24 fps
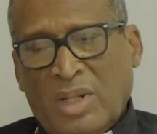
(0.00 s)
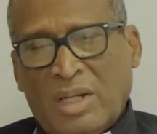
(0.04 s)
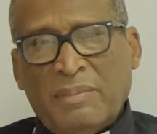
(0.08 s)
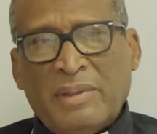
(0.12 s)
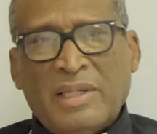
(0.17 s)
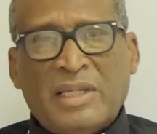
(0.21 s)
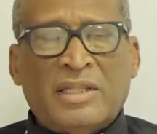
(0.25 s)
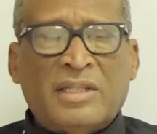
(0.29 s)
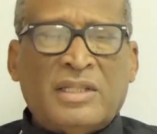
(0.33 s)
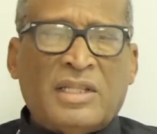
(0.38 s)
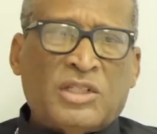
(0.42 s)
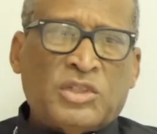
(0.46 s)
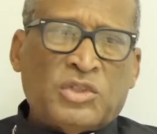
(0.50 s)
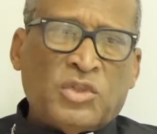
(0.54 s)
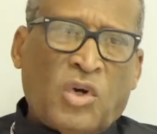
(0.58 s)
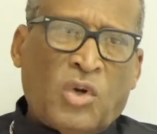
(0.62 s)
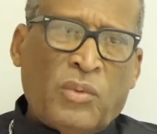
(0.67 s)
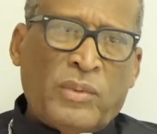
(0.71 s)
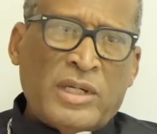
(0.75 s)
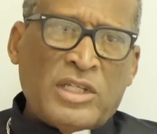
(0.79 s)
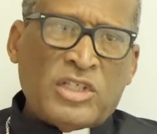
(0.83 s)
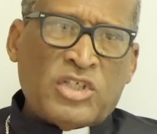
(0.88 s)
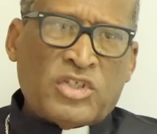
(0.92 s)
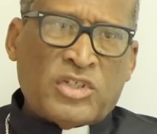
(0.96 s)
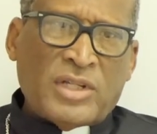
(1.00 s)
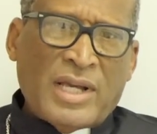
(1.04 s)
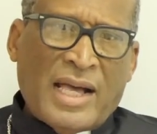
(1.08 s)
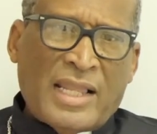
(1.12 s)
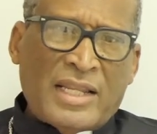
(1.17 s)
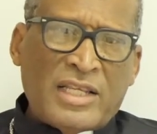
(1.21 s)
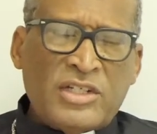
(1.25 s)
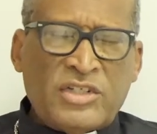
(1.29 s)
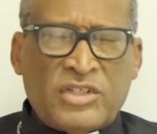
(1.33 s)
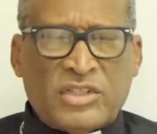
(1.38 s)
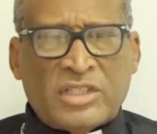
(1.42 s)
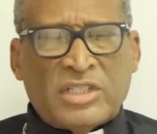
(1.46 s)
But I mean, there's always
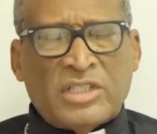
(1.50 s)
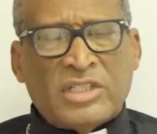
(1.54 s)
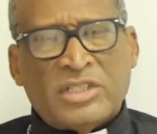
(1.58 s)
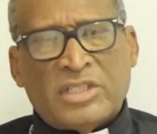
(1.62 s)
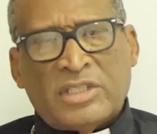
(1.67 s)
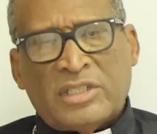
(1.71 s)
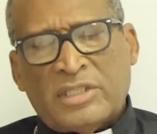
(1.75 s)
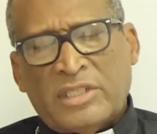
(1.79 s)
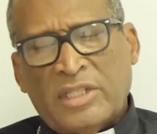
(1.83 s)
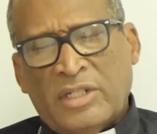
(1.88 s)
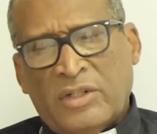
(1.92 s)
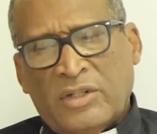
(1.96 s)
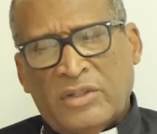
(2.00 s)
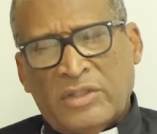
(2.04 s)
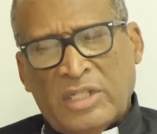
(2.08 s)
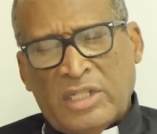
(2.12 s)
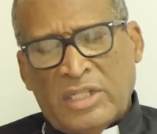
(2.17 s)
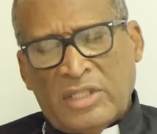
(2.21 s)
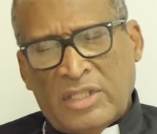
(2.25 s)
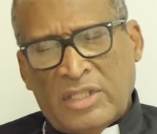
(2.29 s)
challenges. You know,